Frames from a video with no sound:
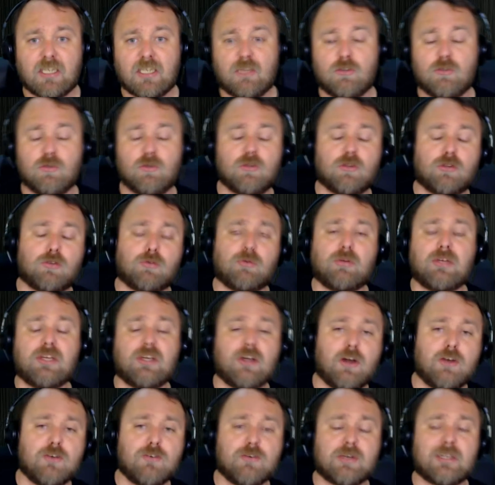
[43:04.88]
to
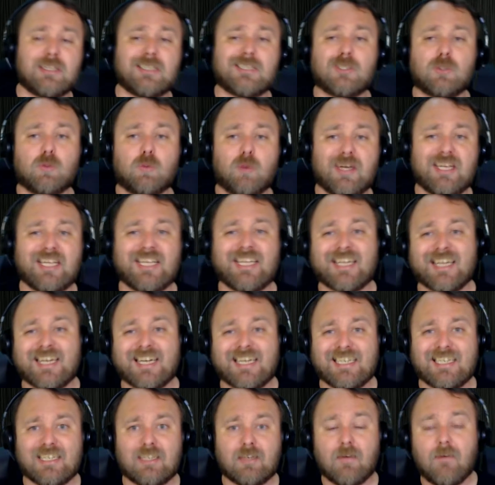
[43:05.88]

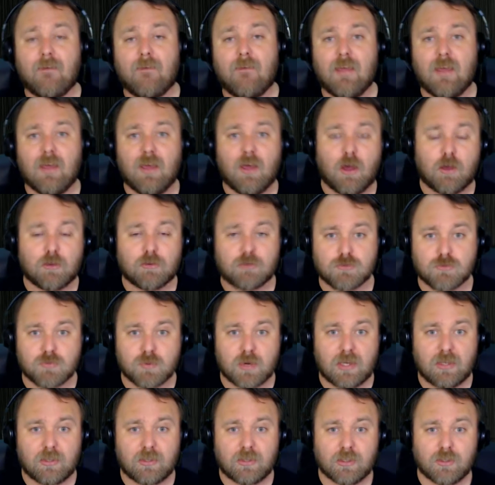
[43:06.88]
329
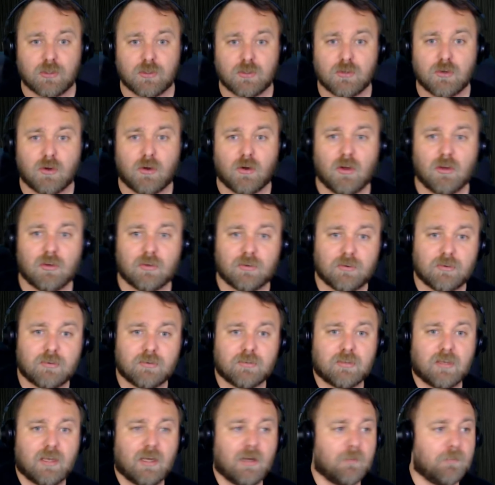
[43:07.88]
Australian
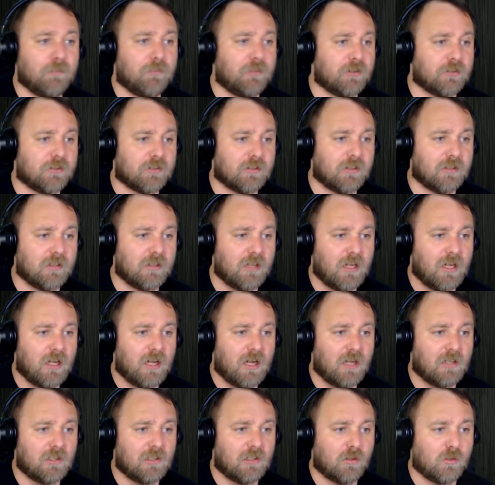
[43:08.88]
dollars. There's a
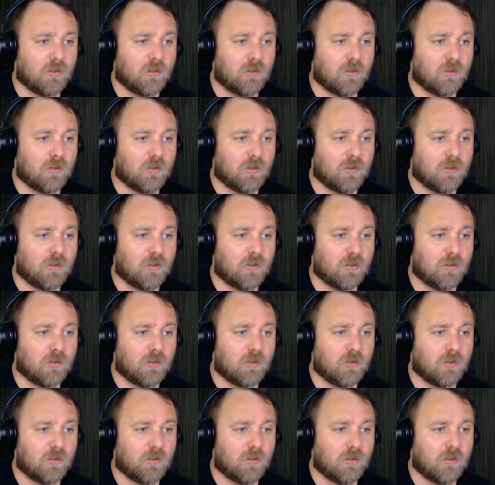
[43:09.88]
little